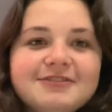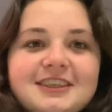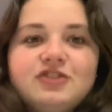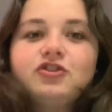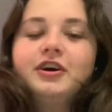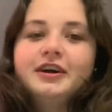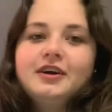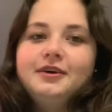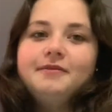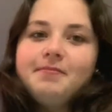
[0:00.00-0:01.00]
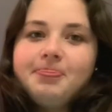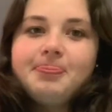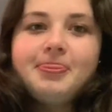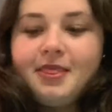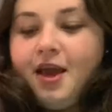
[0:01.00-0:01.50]
to get drunk?
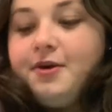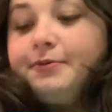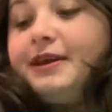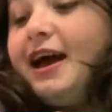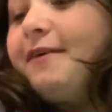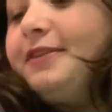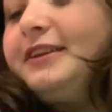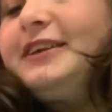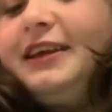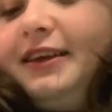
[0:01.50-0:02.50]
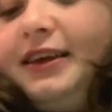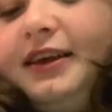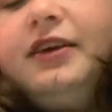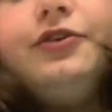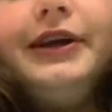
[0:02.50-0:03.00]
We have this
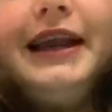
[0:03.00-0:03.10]
kinky green